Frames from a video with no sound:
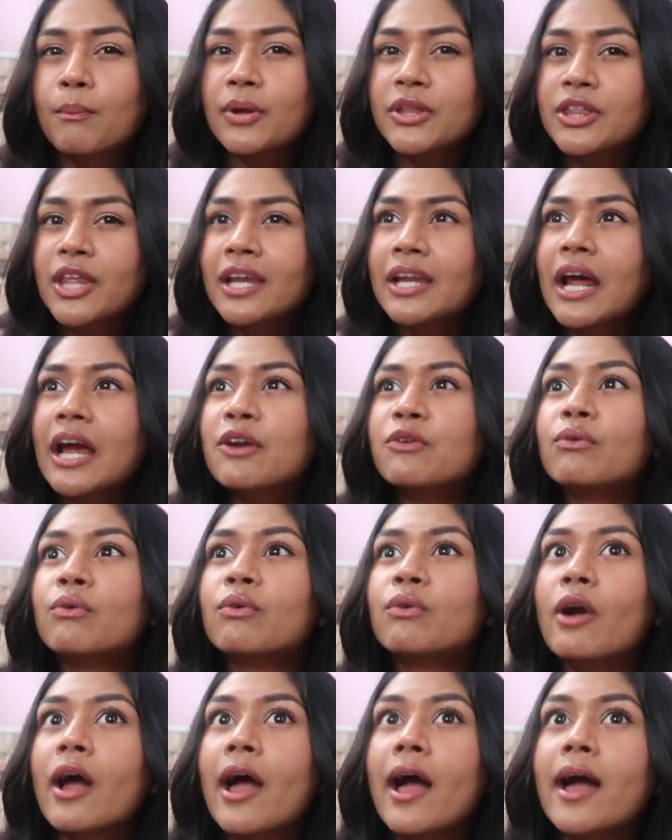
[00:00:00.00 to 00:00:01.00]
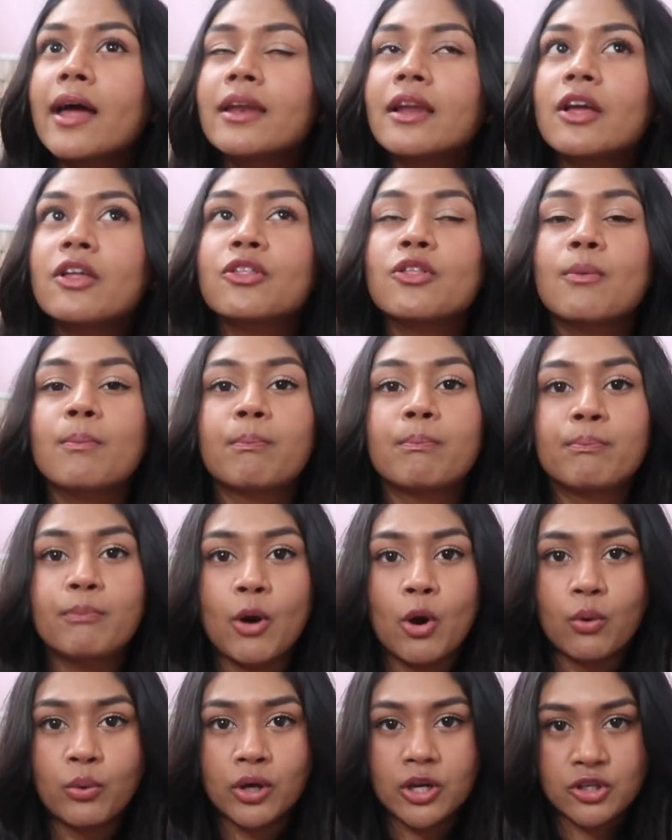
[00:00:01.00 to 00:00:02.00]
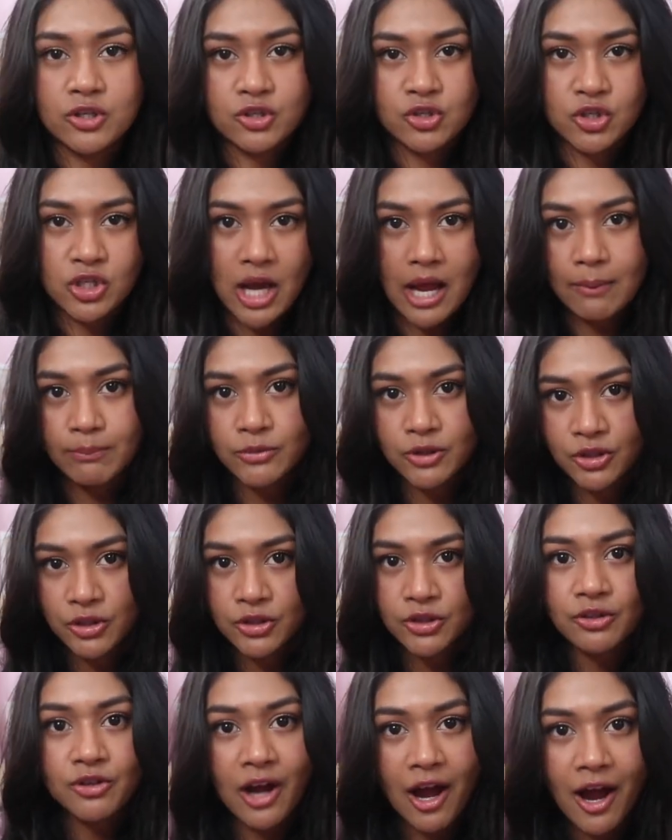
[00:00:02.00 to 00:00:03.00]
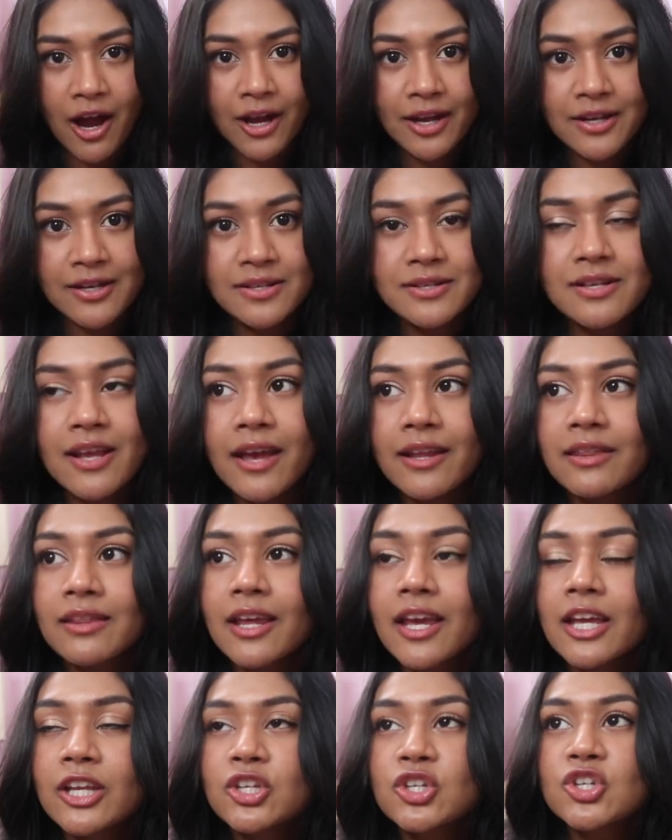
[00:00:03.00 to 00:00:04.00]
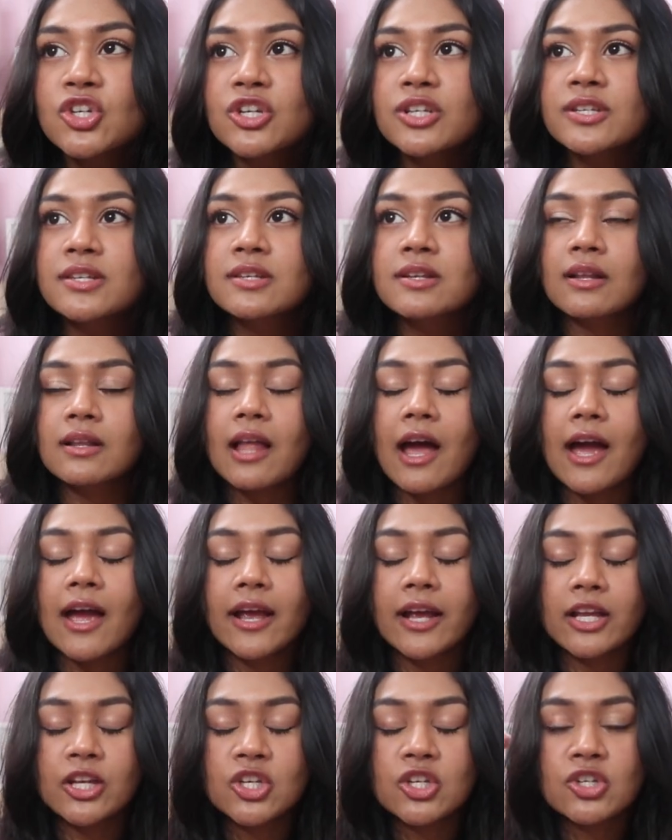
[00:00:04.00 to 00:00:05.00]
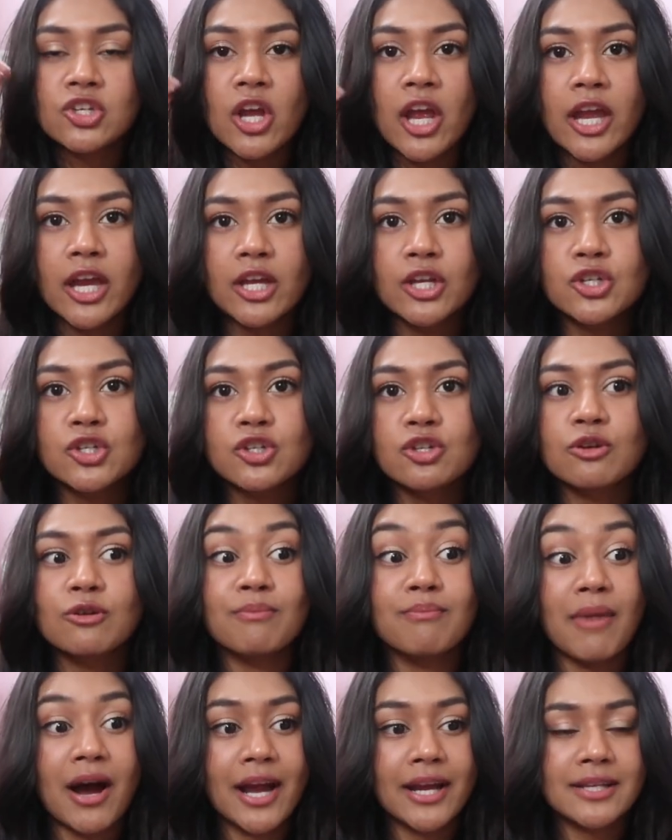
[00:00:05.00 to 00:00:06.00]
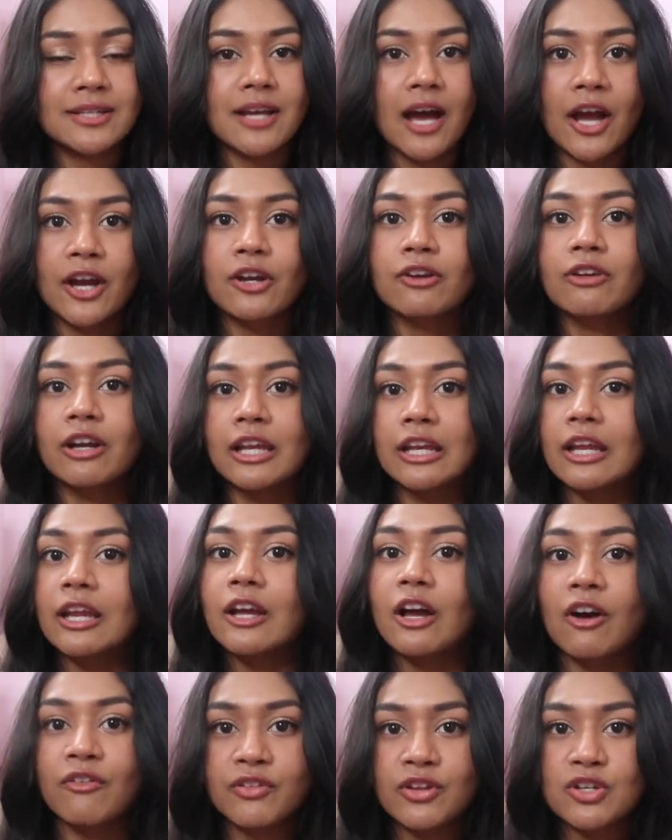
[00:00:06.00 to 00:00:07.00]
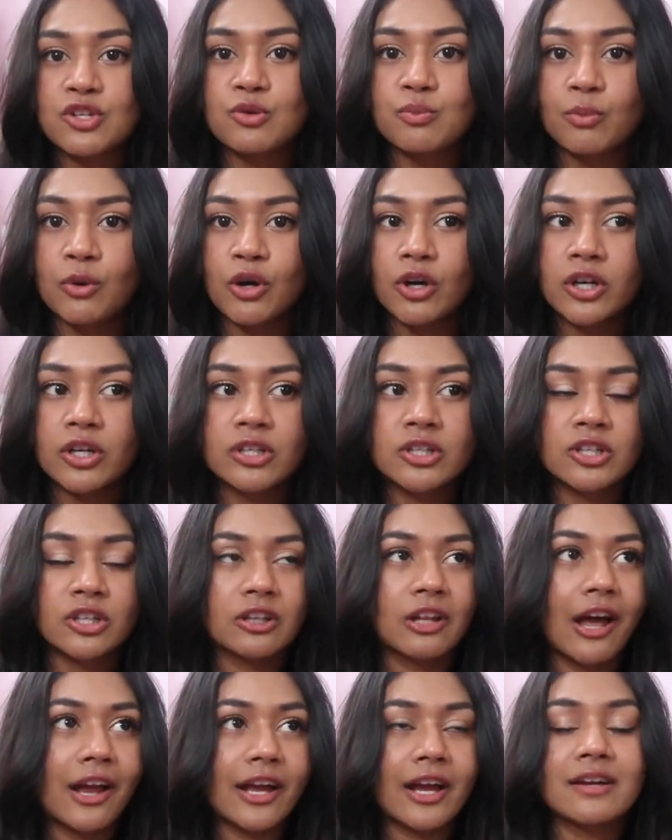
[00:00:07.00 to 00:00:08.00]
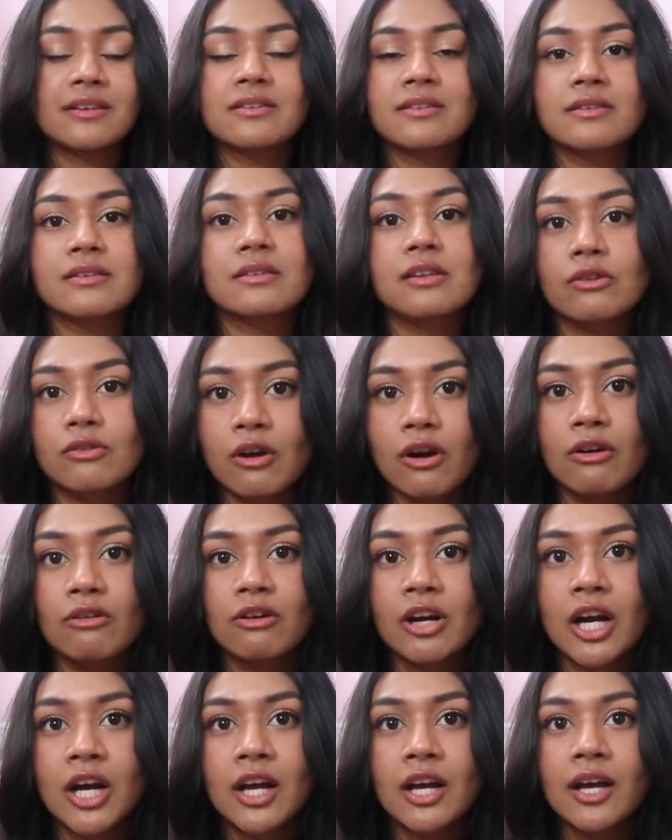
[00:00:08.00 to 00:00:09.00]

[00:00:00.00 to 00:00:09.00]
But then I read the bonus chapter, you guys, and it just like changed my entire rating of this book to like a zero.